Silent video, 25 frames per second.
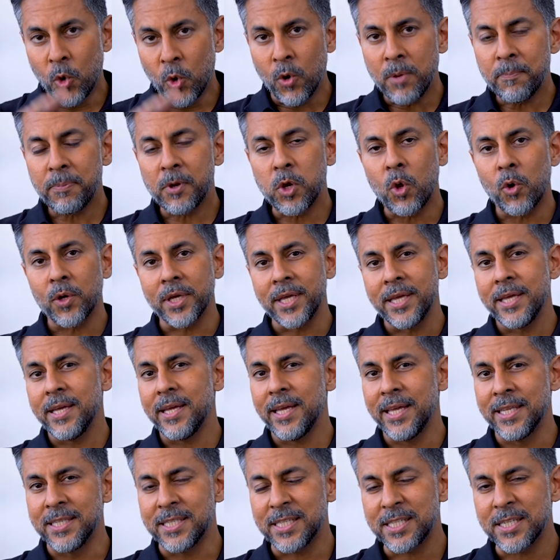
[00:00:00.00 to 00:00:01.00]
Your employee,
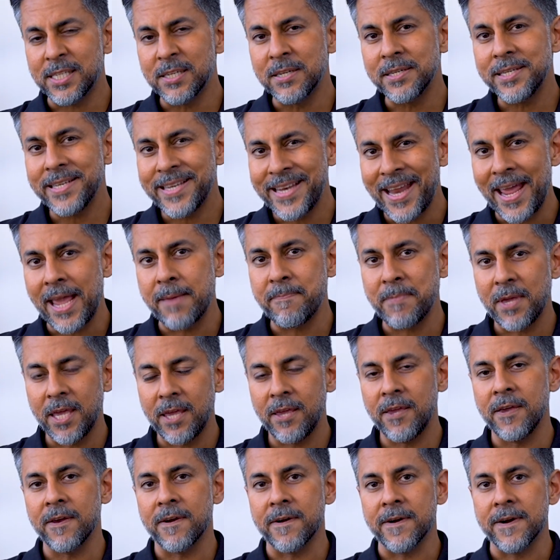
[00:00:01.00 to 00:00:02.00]
insert name
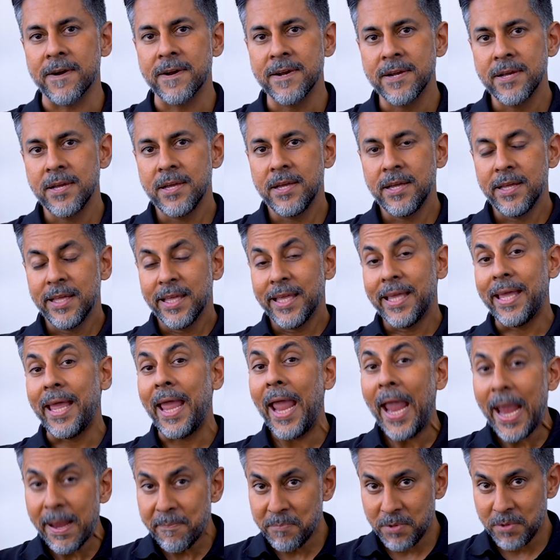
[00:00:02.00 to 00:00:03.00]
here,
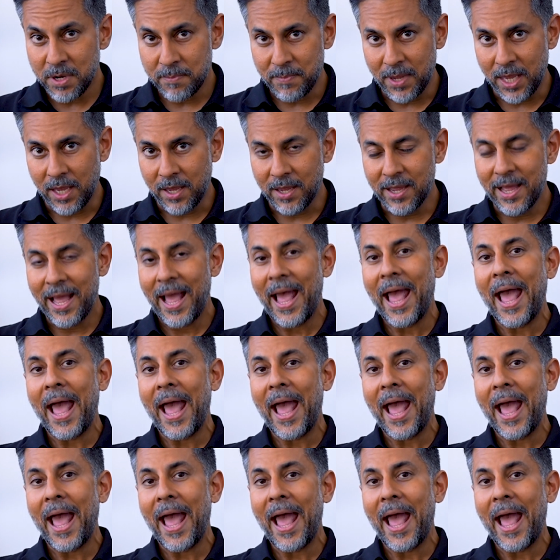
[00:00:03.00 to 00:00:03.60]
came to me